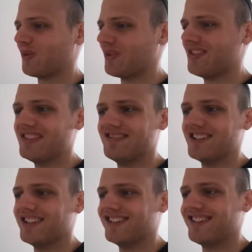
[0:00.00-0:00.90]
with
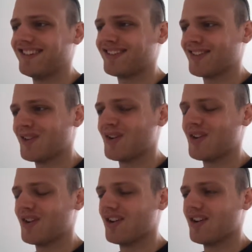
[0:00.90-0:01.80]
TVs,
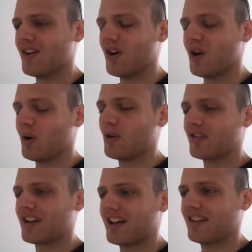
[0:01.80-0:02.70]
all
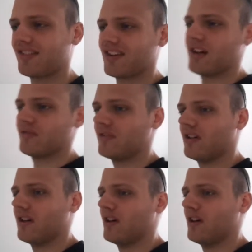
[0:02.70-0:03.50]
this kind of stuff.